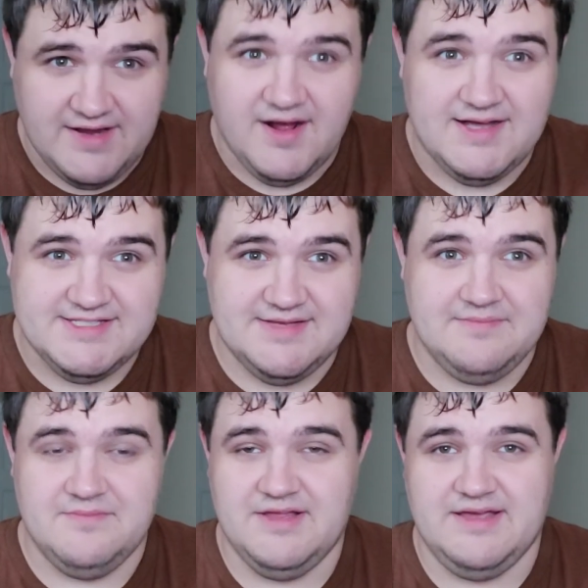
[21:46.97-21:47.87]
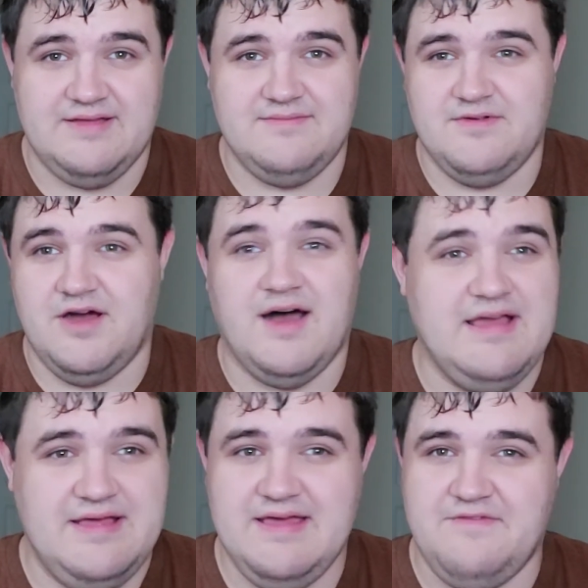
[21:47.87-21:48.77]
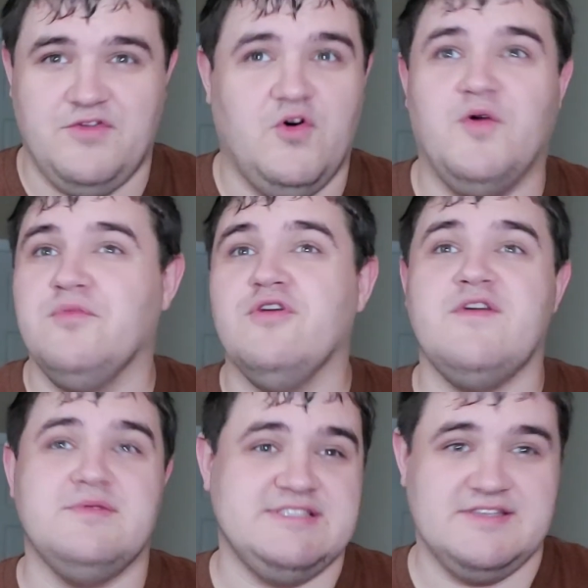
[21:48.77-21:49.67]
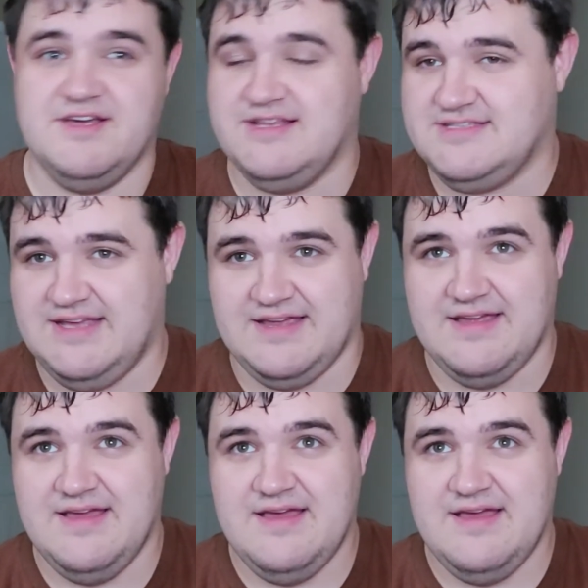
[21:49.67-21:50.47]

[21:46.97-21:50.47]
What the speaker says: awesome. Like, if the whole movie was as good as, like,